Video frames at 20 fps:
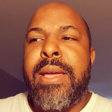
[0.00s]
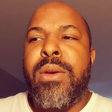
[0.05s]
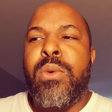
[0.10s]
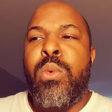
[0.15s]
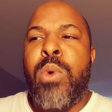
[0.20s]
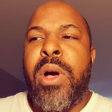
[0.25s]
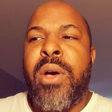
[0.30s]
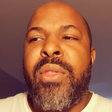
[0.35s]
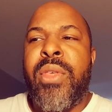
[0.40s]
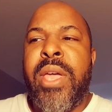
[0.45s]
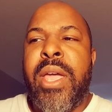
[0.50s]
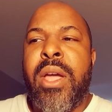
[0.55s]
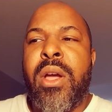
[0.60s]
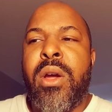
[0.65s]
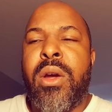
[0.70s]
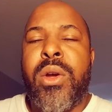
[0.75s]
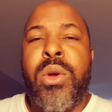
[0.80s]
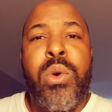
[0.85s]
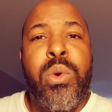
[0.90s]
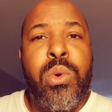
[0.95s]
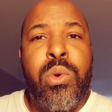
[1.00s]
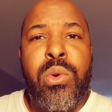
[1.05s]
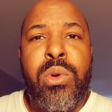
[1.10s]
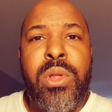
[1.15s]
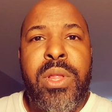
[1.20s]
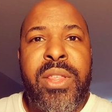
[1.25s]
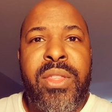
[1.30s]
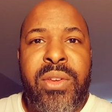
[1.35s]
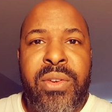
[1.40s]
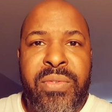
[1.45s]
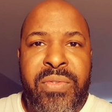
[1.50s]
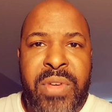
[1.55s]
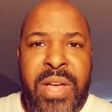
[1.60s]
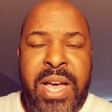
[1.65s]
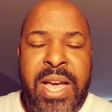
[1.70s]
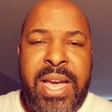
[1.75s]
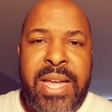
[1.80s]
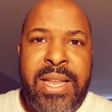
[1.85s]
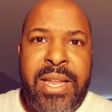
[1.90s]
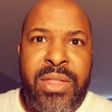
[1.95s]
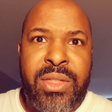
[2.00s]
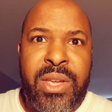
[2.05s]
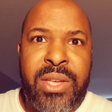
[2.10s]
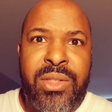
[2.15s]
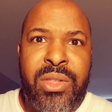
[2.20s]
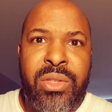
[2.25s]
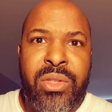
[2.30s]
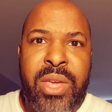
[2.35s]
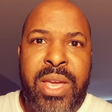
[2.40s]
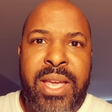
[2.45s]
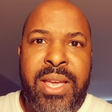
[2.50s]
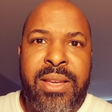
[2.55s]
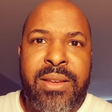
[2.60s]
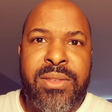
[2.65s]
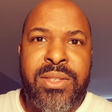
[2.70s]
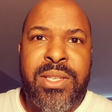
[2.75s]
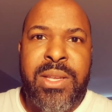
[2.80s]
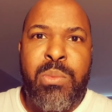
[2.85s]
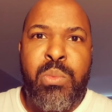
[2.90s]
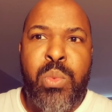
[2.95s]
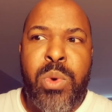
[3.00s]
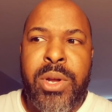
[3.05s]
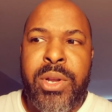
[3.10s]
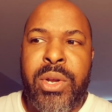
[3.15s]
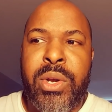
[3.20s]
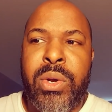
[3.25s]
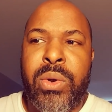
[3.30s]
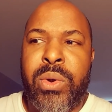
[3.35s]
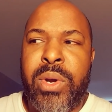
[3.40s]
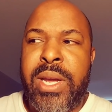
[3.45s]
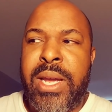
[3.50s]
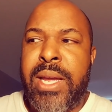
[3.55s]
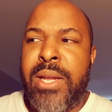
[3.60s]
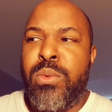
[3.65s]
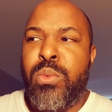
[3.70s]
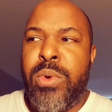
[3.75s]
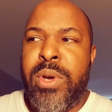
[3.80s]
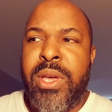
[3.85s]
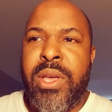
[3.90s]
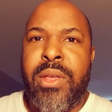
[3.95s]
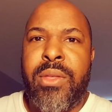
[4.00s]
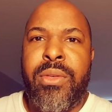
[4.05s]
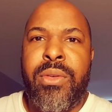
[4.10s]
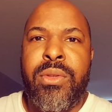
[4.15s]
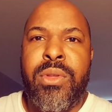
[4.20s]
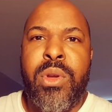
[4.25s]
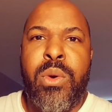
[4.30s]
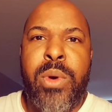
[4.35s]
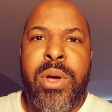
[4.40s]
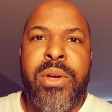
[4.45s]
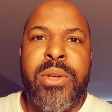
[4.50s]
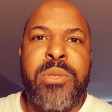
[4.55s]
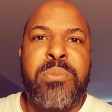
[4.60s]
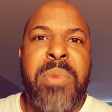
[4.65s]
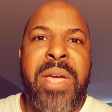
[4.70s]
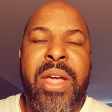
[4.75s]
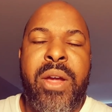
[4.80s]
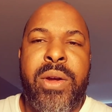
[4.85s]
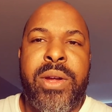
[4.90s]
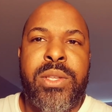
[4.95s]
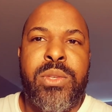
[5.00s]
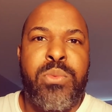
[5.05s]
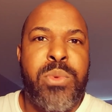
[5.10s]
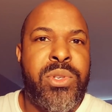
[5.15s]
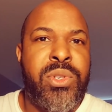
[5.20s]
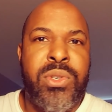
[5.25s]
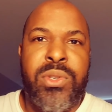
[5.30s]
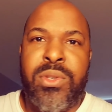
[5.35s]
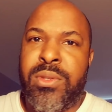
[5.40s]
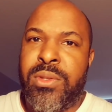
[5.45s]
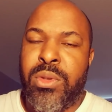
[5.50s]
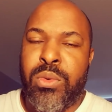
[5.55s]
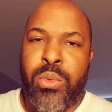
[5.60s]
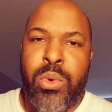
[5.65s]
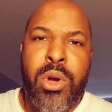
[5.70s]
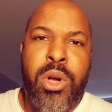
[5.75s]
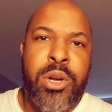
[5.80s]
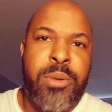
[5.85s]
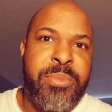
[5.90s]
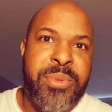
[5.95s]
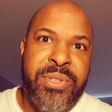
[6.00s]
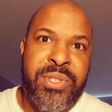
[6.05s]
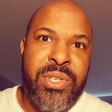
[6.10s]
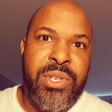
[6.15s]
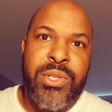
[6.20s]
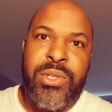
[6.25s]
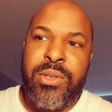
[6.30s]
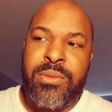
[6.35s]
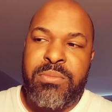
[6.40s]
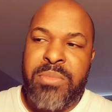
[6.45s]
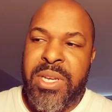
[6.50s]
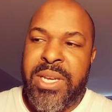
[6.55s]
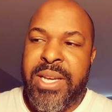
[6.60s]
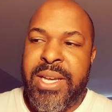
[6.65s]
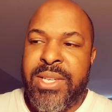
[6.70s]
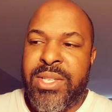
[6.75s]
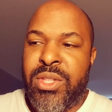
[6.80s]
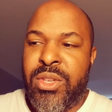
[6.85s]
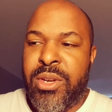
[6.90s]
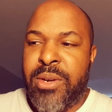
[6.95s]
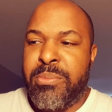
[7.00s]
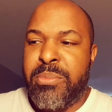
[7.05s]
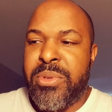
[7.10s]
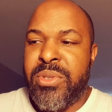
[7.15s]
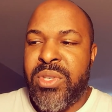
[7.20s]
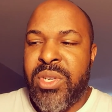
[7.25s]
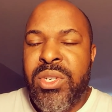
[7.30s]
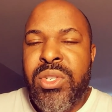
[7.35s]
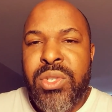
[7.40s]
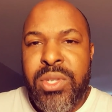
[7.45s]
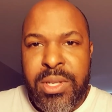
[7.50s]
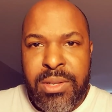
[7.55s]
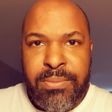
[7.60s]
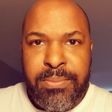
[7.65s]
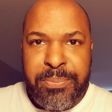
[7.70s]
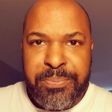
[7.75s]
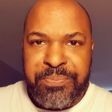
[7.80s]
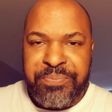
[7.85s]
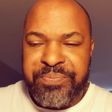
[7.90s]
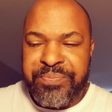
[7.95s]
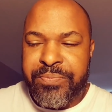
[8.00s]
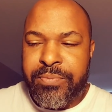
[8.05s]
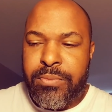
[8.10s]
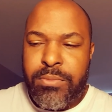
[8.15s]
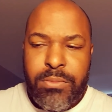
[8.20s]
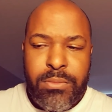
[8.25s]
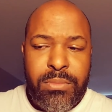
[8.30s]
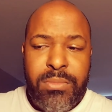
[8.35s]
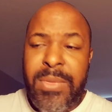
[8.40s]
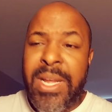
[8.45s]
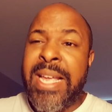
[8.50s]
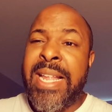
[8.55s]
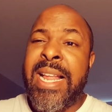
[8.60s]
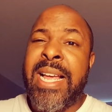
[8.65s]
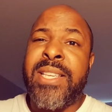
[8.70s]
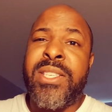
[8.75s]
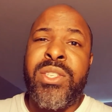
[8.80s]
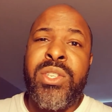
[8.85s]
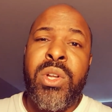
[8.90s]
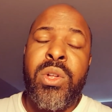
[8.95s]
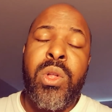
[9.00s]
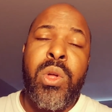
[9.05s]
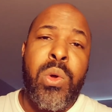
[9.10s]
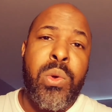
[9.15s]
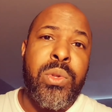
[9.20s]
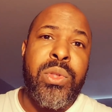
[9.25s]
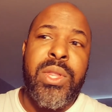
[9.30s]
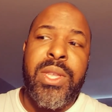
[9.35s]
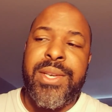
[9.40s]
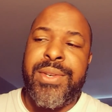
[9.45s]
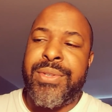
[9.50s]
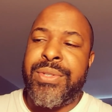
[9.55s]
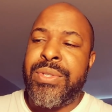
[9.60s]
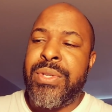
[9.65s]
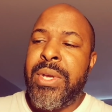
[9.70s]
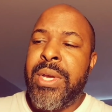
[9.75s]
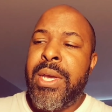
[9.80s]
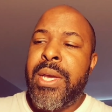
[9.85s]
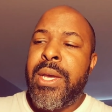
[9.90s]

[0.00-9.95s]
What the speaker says: while they are cool and they're fine, I think that they somewhat agreed with Noelle's parents, which is the wrong position, because their position, and I still hold this,